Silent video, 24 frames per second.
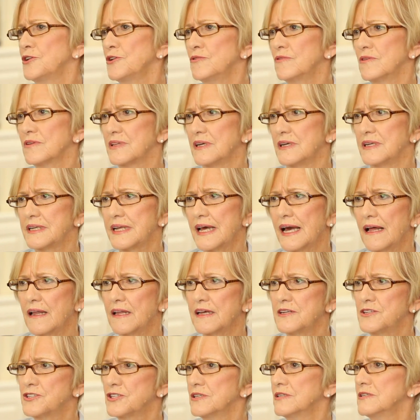to do with
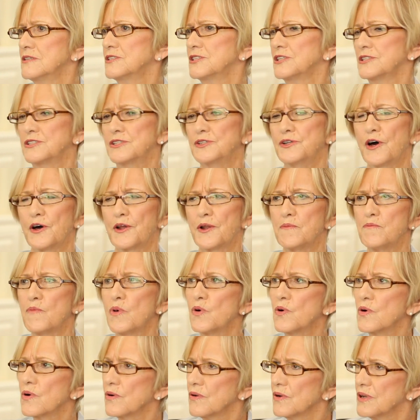intelligence. It's not a
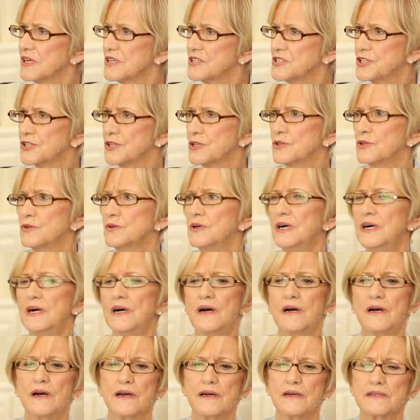moral issue.
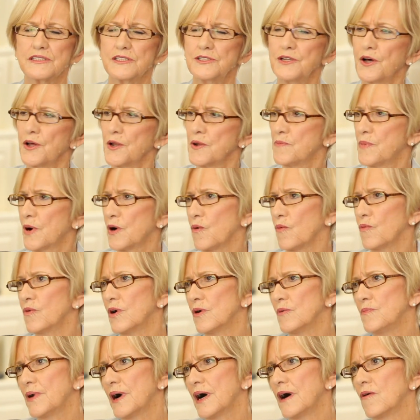It's not about
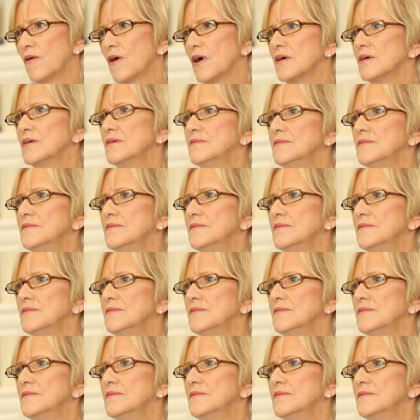willpower.